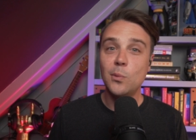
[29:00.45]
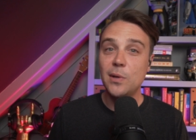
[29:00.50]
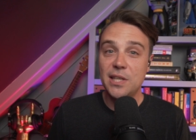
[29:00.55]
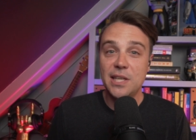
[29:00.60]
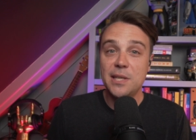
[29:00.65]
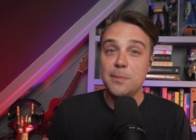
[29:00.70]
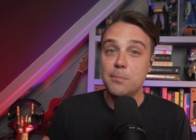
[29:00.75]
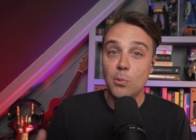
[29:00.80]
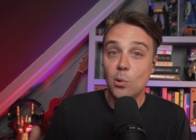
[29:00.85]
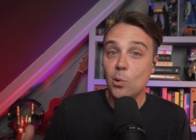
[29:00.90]
we
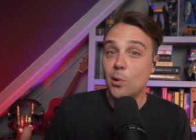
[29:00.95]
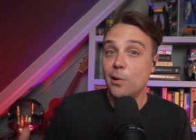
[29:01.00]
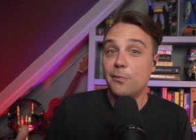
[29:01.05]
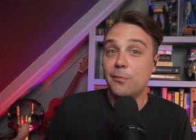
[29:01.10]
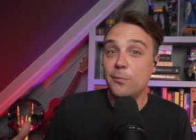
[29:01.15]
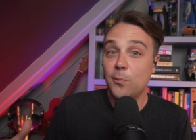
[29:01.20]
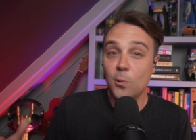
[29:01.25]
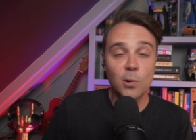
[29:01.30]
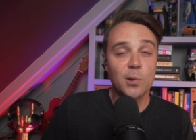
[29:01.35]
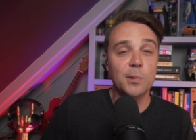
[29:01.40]
need more
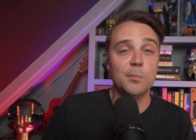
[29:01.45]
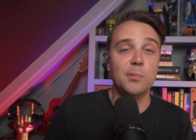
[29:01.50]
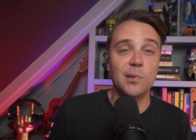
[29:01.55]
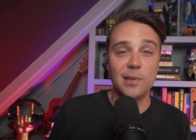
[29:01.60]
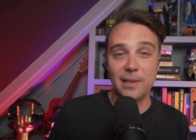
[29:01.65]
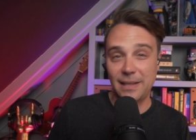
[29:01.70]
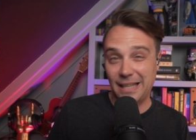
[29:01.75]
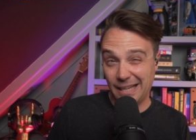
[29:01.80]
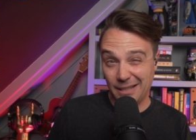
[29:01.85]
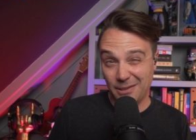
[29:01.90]

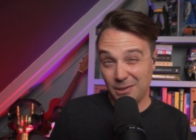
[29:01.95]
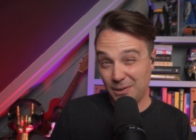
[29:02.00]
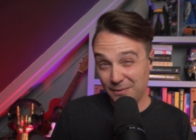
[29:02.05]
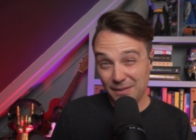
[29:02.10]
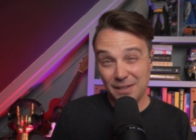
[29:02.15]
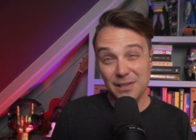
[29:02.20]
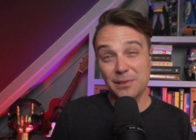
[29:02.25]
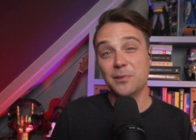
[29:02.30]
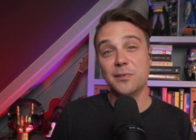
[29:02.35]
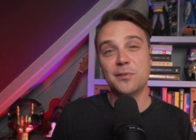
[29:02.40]
affordable electric
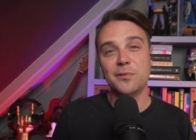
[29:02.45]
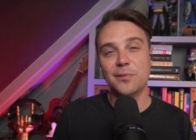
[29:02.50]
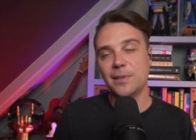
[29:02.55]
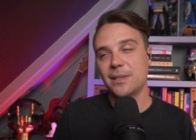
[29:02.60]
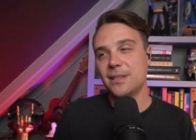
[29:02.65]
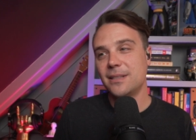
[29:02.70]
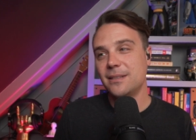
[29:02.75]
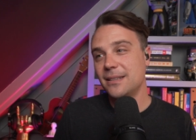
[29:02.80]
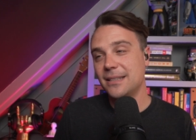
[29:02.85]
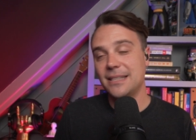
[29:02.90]
vehicles, for
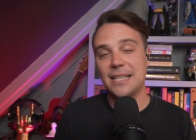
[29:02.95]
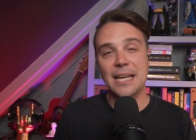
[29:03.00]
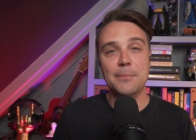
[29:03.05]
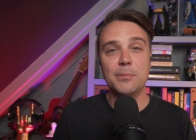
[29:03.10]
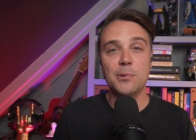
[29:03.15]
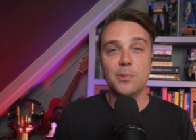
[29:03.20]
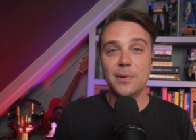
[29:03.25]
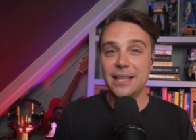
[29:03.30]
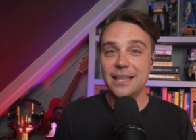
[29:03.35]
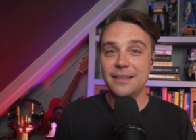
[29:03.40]

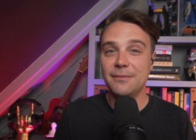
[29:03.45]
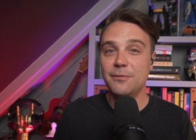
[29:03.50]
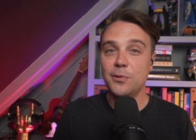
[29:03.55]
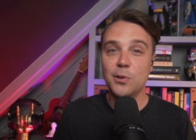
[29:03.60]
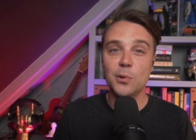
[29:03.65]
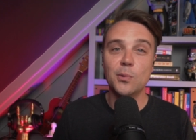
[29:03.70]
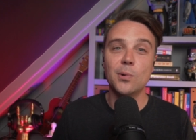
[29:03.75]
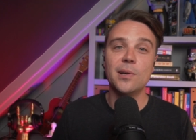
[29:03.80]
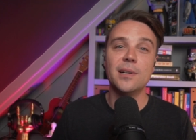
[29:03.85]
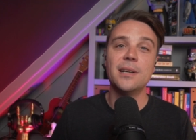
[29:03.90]
example. We need
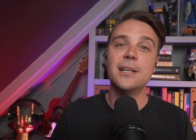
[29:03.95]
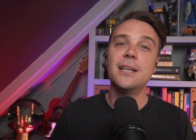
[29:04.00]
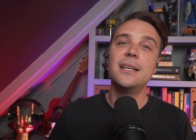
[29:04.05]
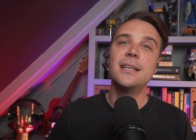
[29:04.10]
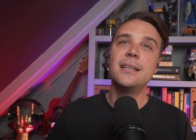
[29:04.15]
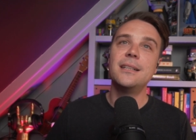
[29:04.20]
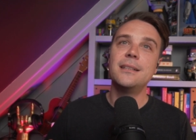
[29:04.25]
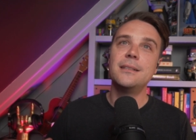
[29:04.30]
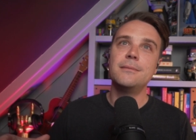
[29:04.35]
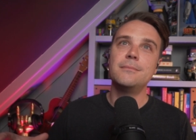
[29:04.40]
fewer
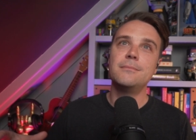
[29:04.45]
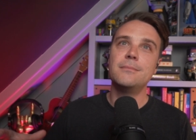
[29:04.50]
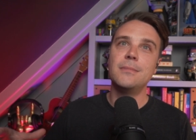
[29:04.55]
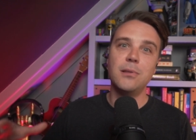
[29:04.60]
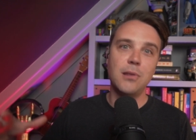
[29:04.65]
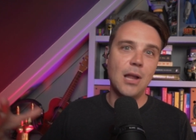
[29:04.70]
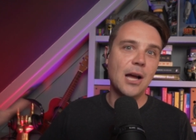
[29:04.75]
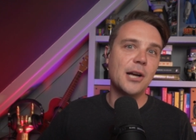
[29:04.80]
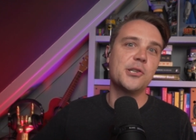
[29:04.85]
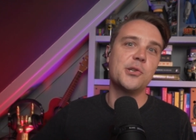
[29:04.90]

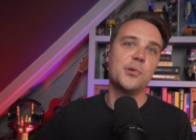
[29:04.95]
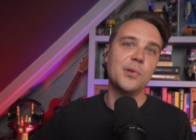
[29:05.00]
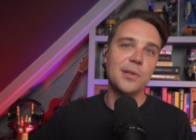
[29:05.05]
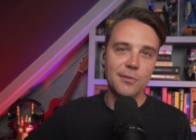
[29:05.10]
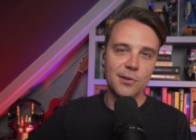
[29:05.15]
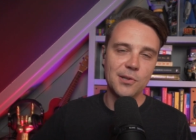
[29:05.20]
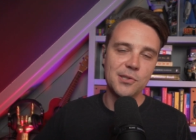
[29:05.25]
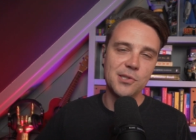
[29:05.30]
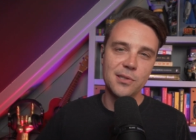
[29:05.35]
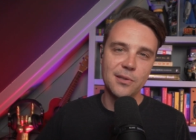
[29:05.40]
luxury
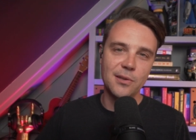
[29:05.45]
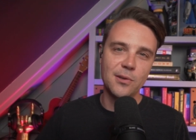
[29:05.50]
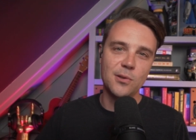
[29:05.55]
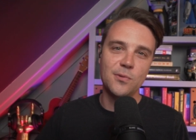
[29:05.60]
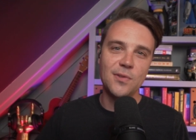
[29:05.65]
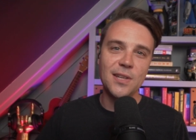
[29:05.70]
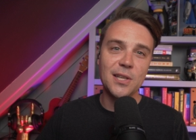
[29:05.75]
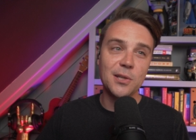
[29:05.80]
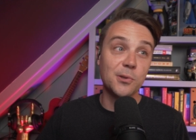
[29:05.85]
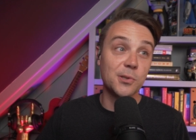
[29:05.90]
versions of the
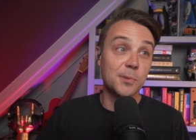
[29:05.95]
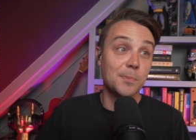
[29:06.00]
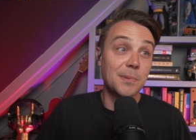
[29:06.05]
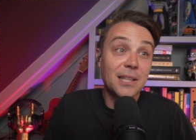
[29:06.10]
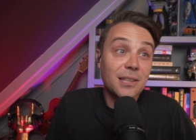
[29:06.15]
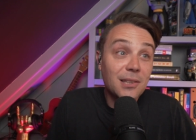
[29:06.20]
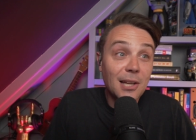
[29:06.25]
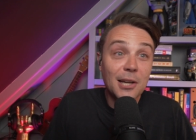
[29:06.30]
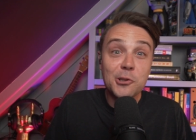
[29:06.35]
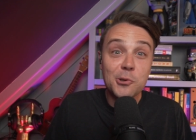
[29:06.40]
vehicles, but
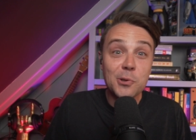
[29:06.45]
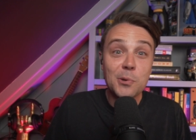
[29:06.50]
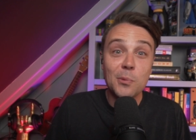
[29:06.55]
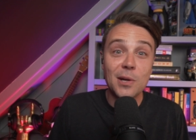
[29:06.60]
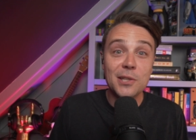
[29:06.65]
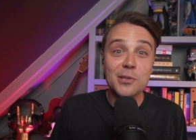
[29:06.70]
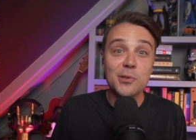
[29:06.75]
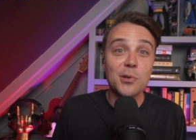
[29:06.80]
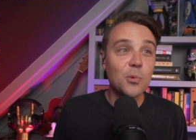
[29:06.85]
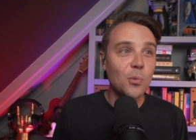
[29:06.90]
the luxury
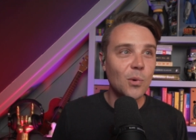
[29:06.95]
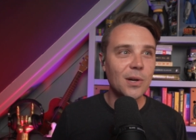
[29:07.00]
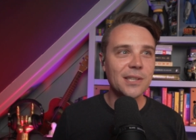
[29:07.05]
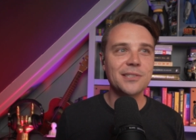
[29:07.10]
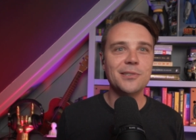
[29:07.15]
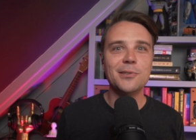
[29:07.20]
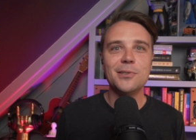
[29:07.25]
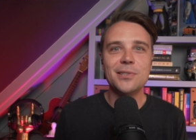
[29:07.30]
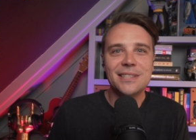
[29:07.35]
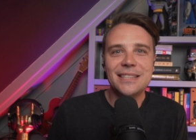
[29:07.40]
ones are the
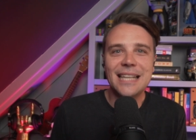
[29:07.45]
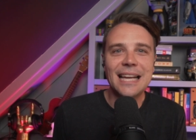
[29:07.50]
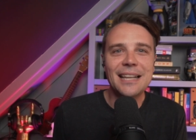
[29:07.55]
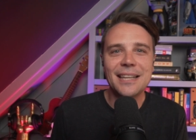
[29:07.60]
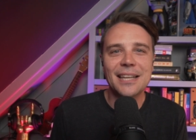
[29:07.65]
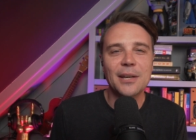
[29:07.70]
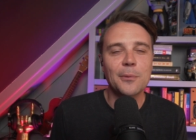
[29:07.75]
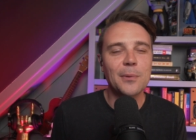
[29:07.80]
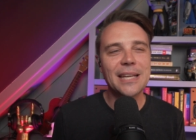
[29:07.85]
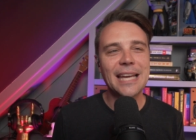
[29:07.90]
ones that are
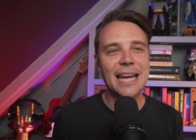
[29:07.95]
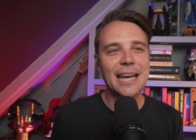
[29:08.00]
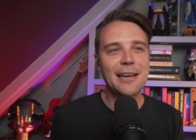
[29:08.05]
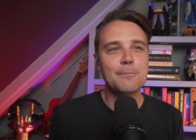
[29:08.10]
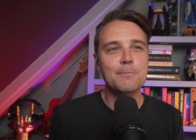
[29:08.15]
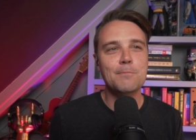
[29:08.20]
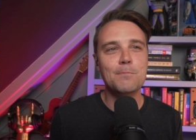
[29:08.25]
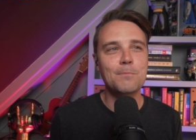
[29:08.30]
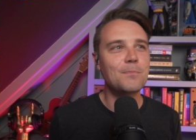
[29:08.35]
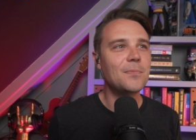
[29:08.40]
selling. We
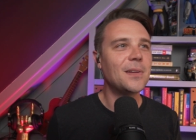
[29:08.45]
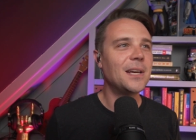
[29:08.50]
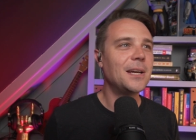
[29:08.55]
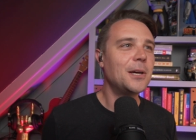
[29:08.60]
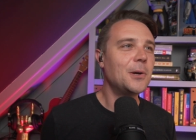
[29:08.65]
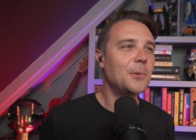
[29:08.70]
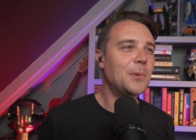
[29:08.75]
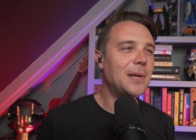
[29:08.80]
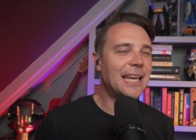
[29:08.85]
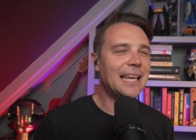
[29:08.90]
can't,
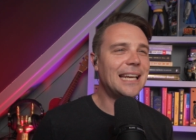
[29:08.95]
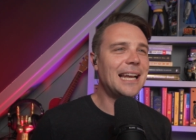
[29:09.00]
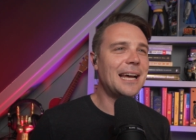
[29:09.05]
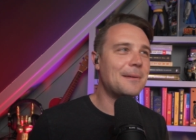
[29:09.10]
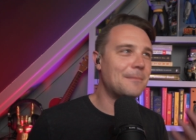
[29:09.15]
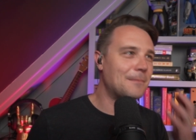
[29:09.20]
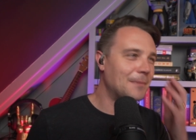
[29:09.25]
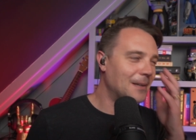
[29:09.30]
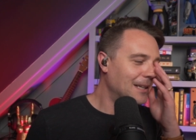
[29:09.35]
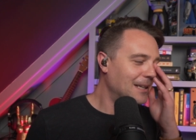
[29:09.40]
we
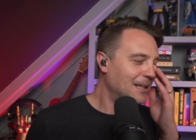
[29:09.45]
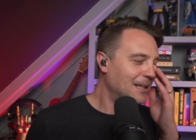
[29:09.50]
cannot